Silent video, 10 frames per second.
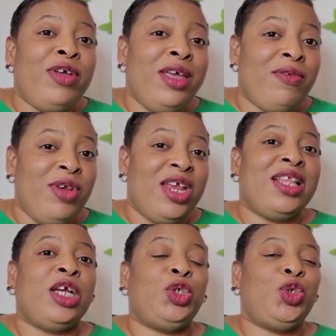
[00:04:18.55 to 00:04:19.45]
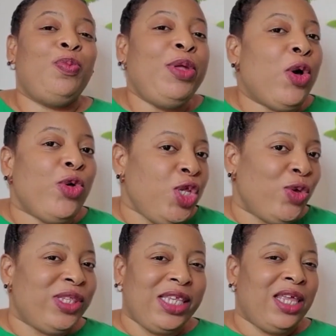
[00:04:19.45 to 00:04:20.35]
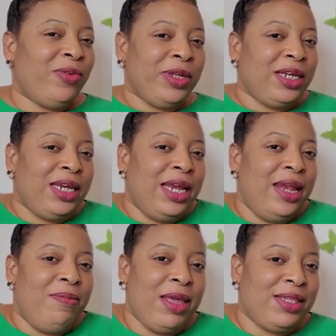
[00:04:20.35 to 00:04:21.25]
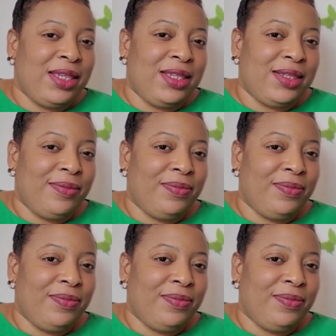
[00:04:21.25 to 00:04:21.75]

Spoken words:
ingredients that should be on your skin on a daily basis.